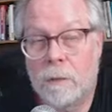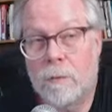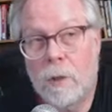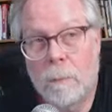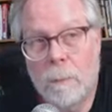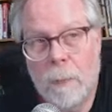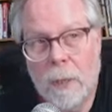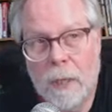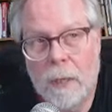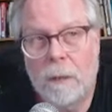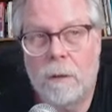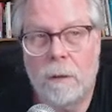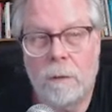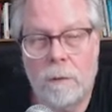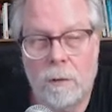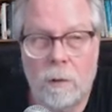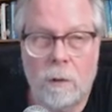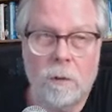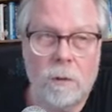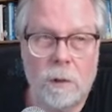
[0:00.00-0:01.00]
a painter,
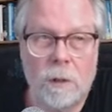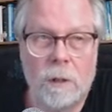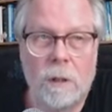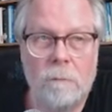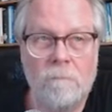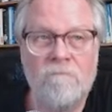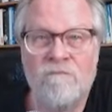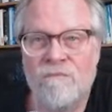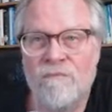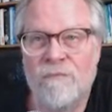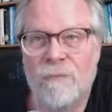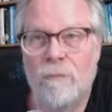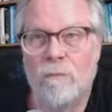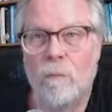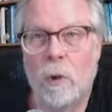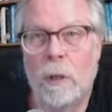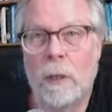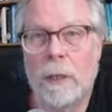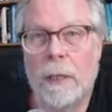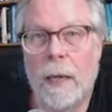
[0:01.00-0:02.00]
so she
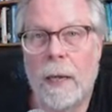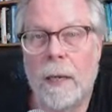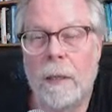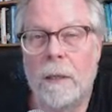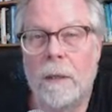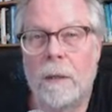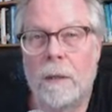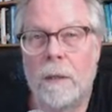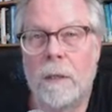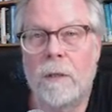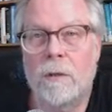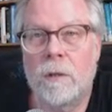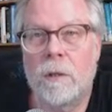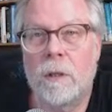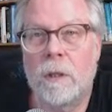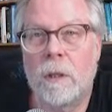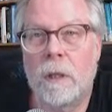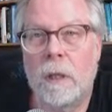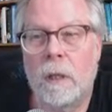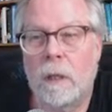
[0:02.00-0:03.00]
really got into this.
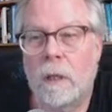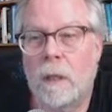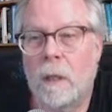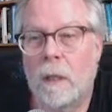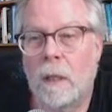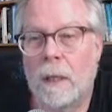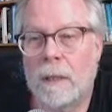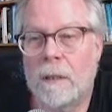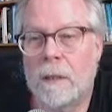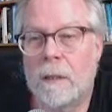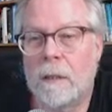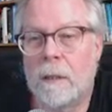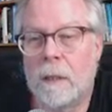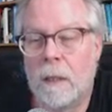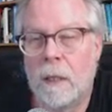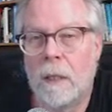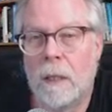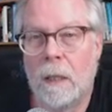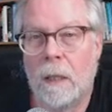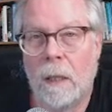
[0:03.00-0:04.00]
She collected
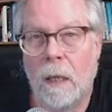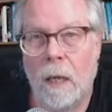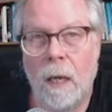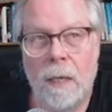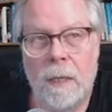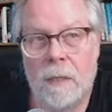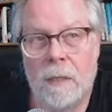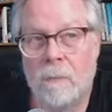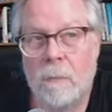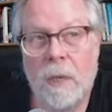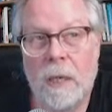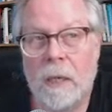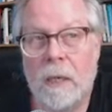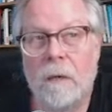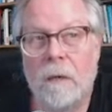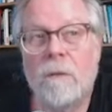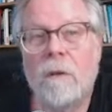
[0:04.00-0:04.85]
as many different